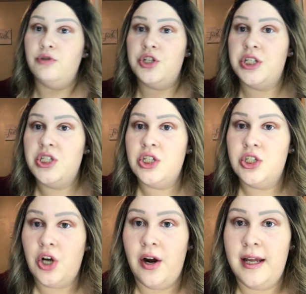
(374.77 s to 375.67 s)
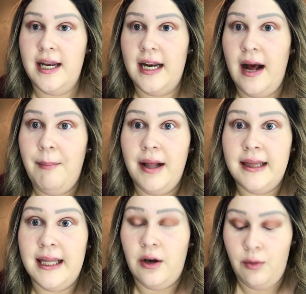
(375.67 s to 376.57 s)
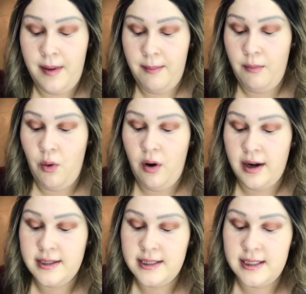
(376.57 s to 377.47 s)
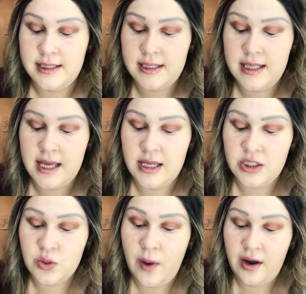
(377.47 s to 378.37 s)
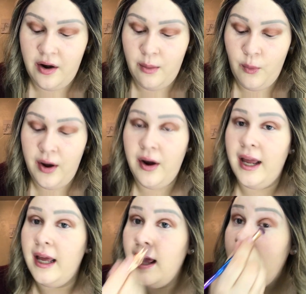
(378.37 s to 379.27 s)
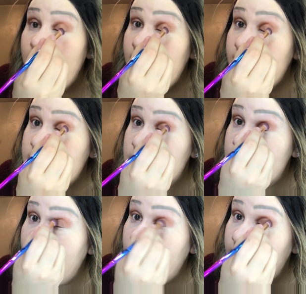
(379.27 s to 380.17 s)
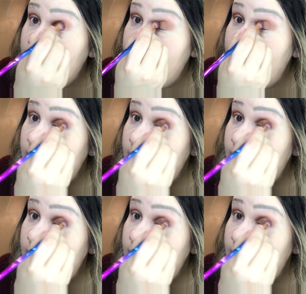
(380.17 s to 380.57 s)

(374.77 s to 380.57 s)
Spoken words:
just to darken it up a little bit more since the sweater I'm wearing is dark.